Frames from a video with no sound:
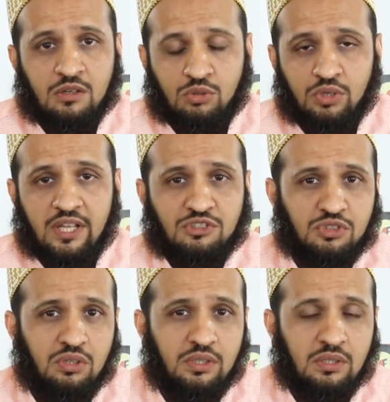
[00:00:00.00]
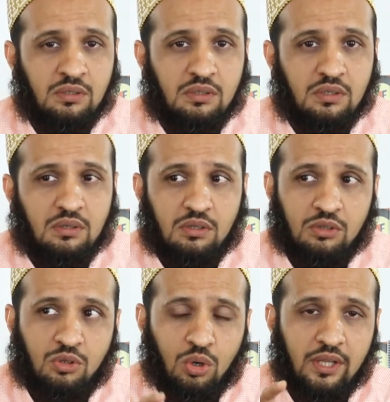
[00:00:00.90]
Today's children
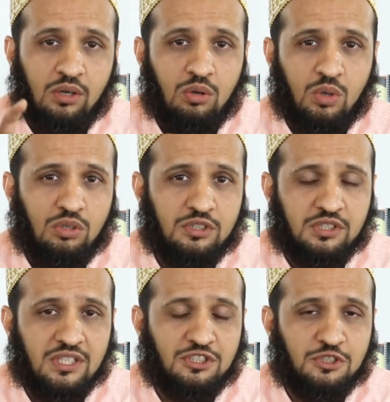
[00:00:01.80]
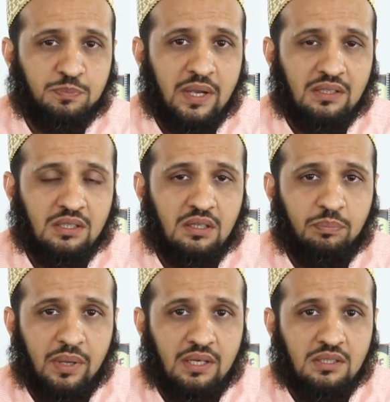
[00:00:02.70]
though they don't want to disrespect the
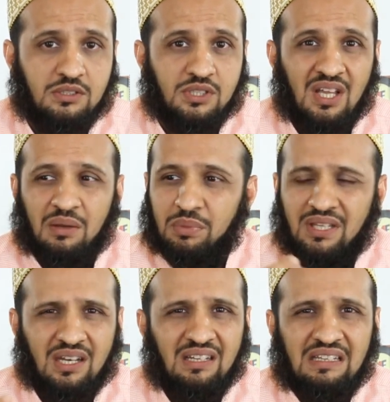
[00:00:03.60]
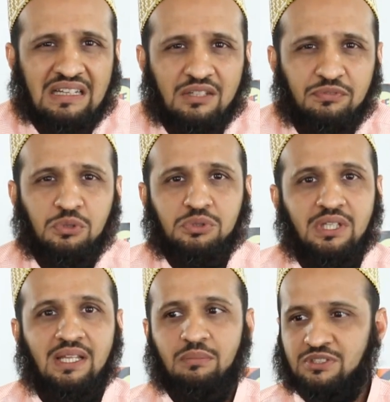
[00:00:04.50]
parents, but they're really confused.
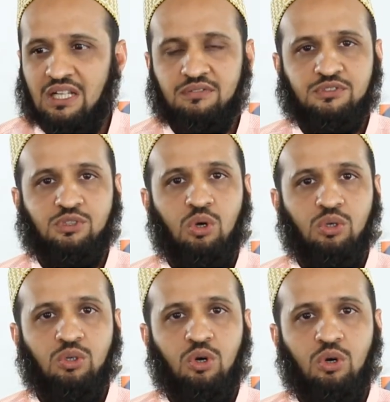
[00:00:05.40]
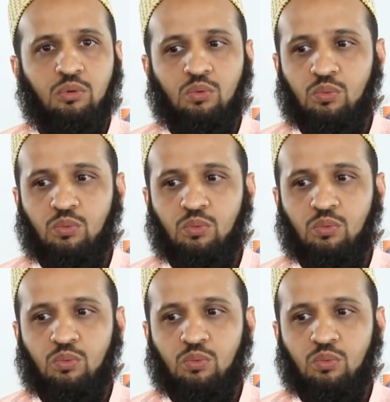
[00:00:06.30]
They themselves don't know